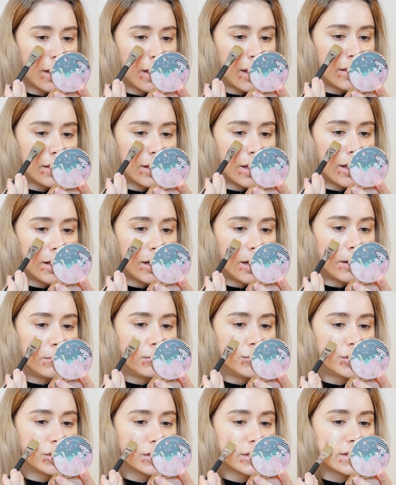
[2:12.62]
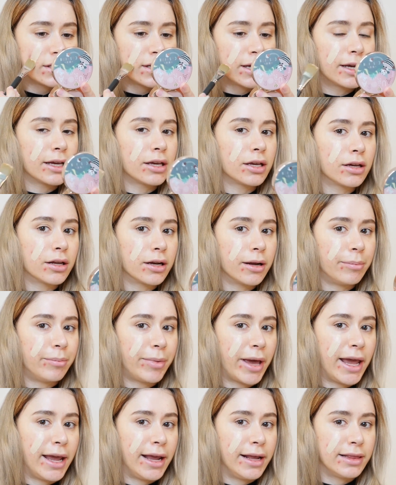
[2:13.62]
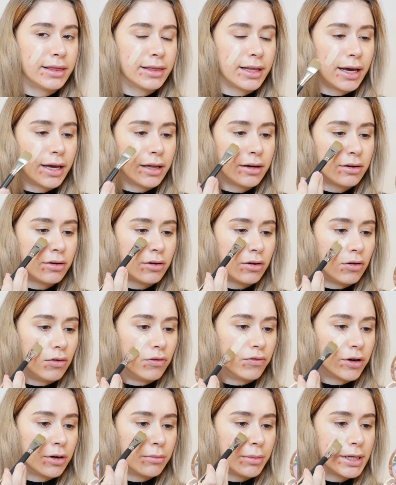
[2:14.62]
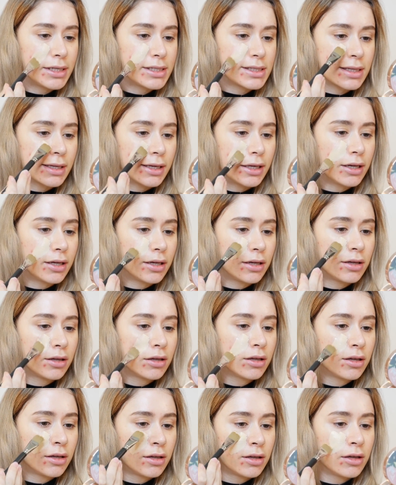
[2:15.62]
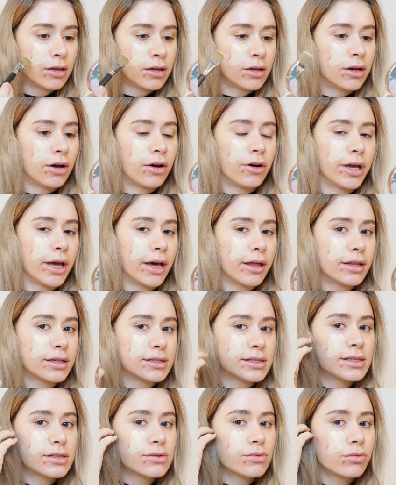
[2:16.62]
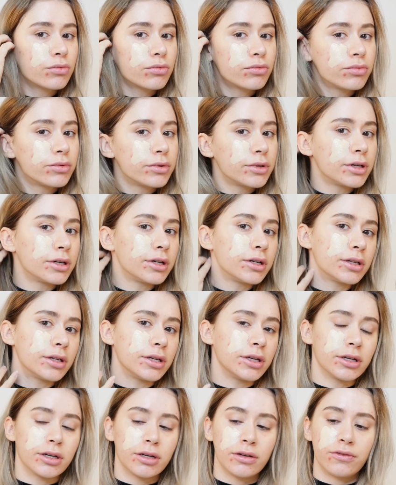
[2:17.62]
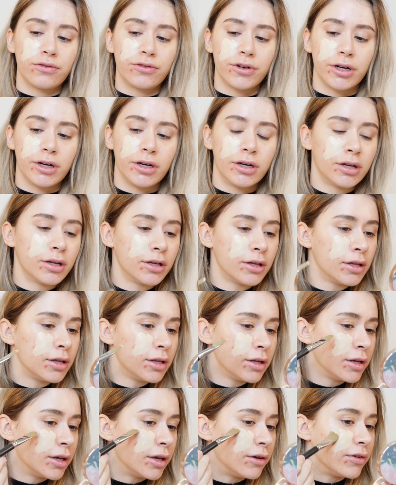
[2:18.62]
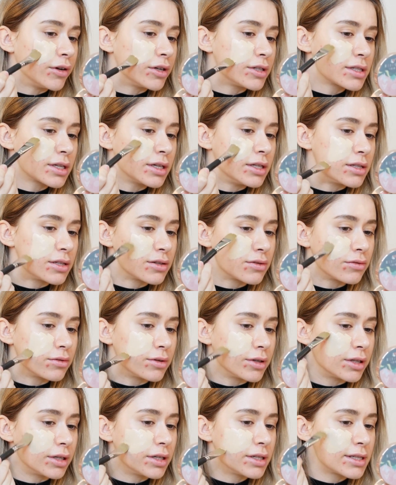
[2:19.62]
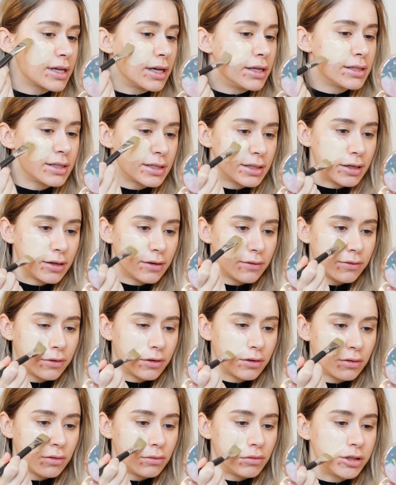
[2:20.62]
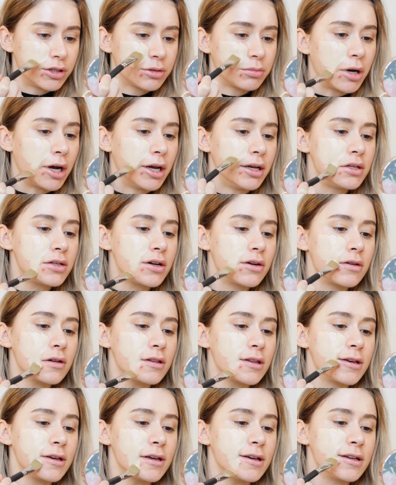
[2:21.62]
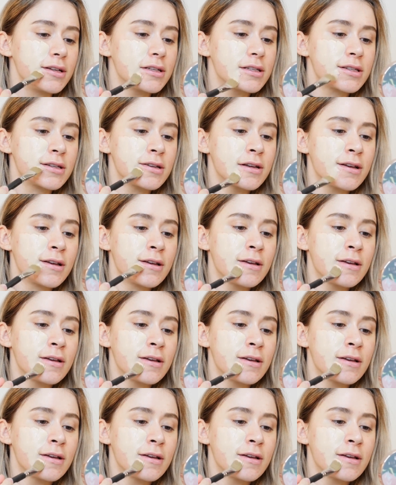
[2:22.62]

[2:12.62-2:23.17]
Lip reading: And then I'm just like going to paint that over my skin. Oh yeah, this is really good for if your skin's really sensitive, which mine totally is.